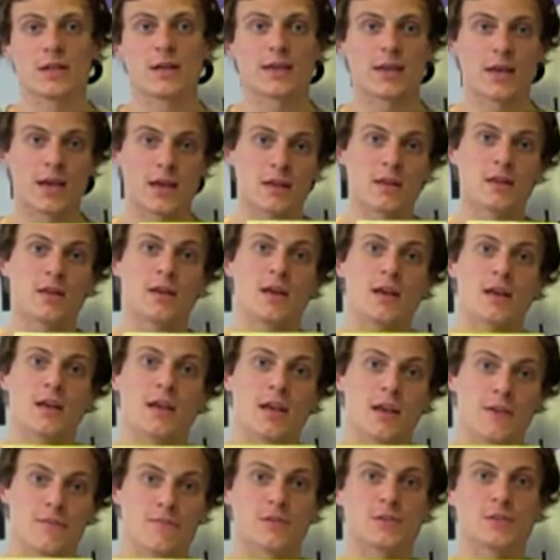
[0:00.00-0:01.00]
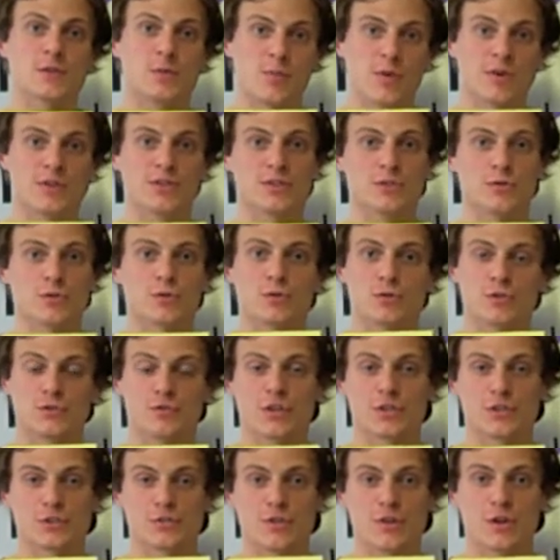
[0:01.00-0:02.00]
Again, if it's the President or
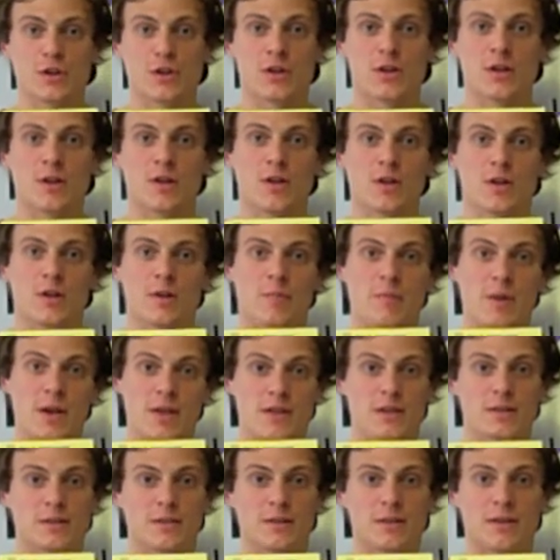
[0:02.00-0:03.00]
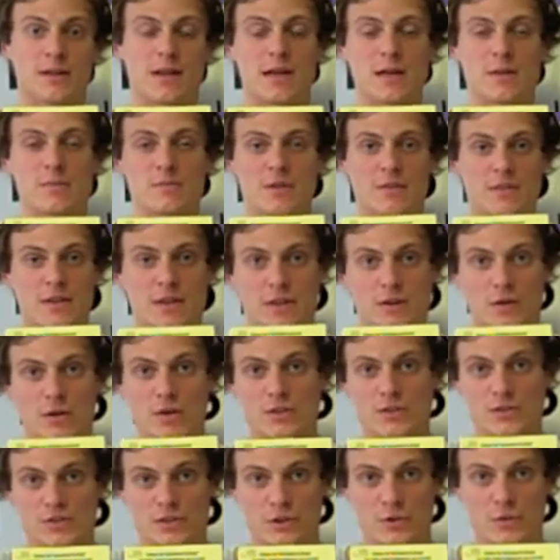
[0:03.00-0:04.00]
Treasurer making the claim, then they
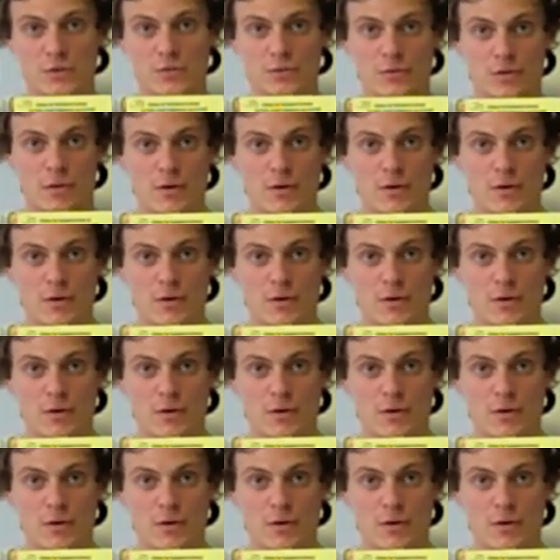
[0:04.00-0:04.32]
can't sign off their